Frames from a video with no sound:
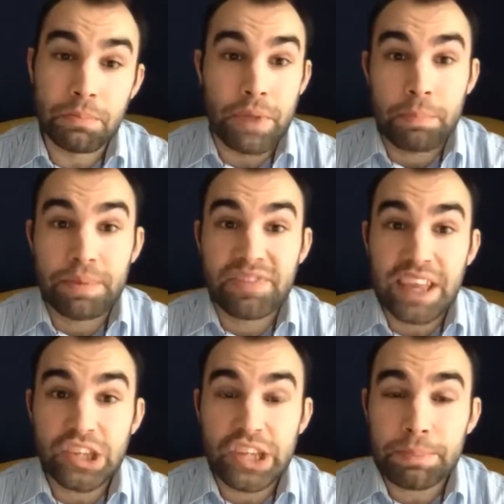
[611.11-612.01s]

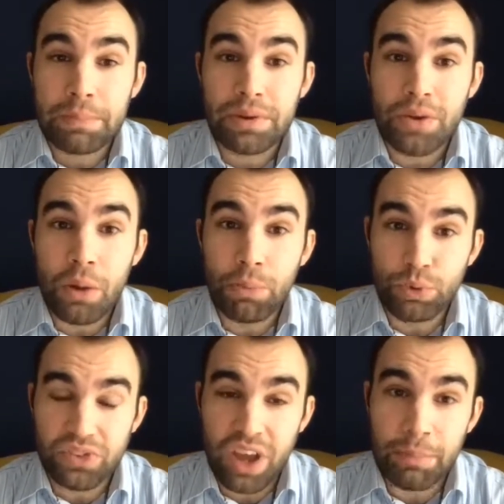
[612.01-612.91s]
Potentially people have got more
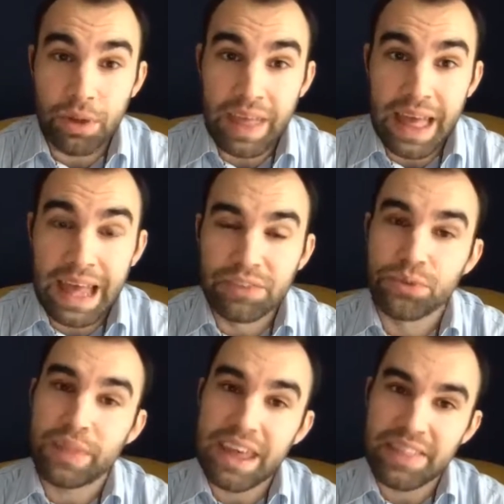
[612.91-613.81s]
time on their hands,
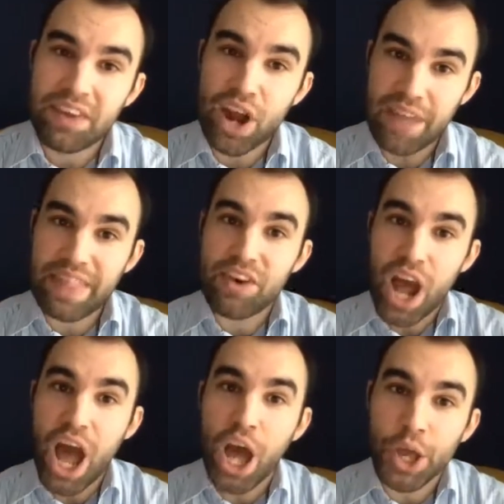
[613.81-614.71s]
or they're at
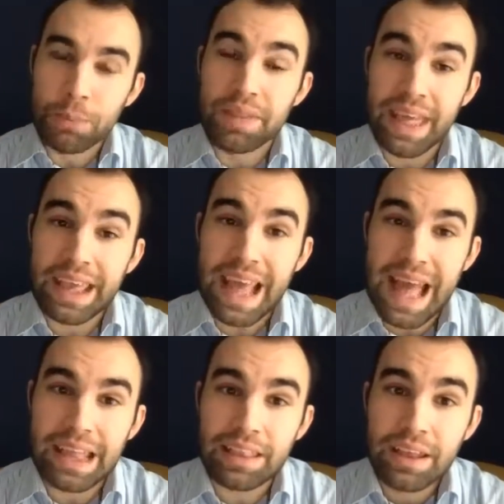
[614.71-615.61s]
home and they
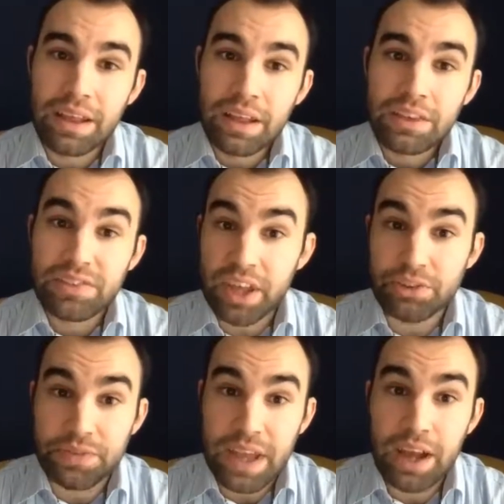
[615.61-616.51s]
can
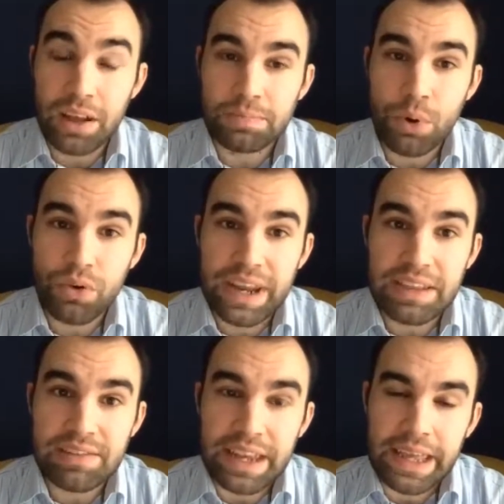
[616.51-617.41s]
search for cars more
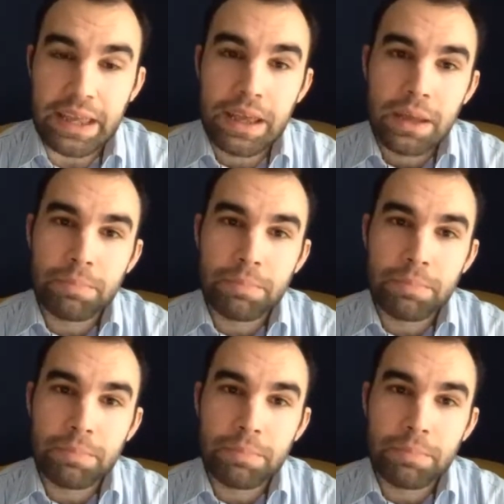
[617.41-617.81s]
easily.